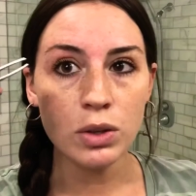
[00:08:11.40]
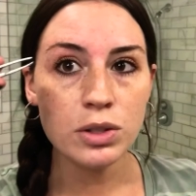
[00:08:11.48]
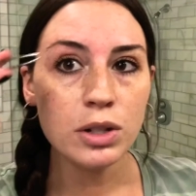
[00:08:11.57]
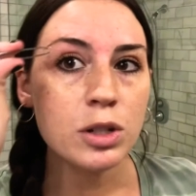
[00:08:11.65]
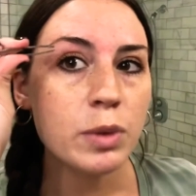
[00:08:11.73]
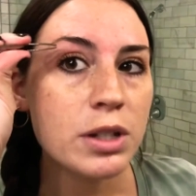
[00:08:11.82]
your
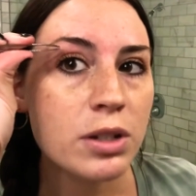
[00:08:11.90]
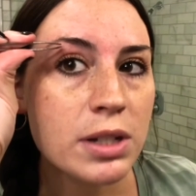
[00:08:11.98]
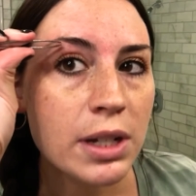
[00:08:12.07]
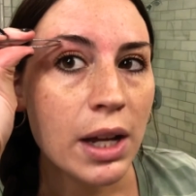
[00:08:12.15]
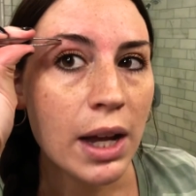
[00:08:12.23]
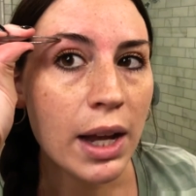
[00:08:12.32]
tweezers to
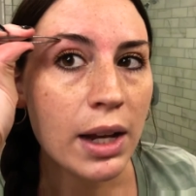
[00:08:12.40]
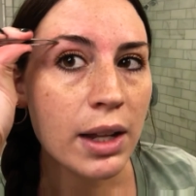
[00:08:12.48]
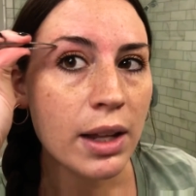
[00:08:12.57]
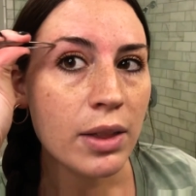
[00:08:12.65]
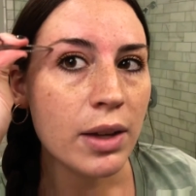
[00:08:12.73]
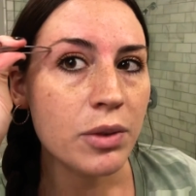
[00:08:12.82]
get any
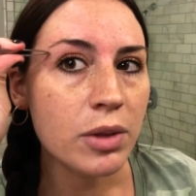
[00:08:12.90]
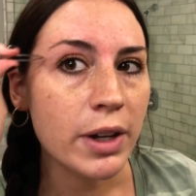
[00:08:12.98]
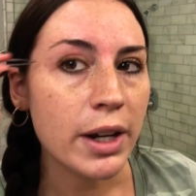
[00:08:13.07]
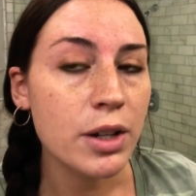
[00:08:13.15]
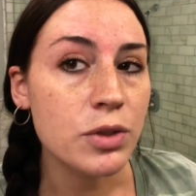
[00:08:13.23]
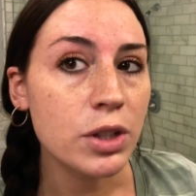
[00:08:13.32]
leftover
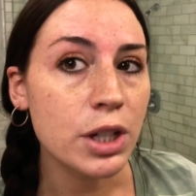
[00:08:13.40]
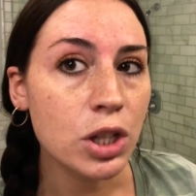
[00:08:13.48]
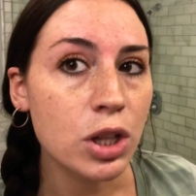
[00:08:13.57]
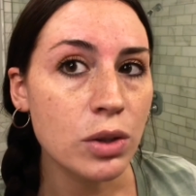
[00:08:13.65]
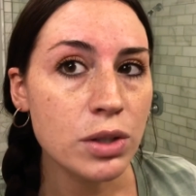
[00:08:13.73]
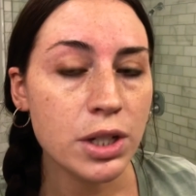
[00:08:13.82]
hairs really
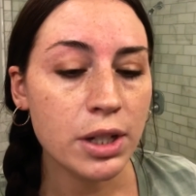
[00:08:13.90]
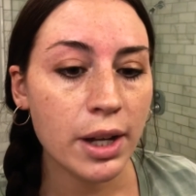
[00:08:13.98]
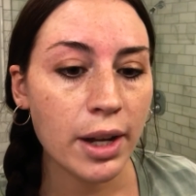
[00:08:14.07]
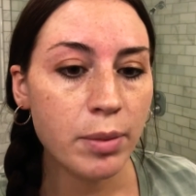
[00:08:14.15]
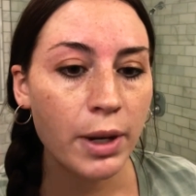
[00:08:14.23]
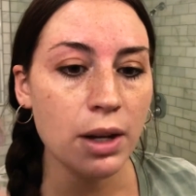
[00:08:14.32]
close to your eyebrow.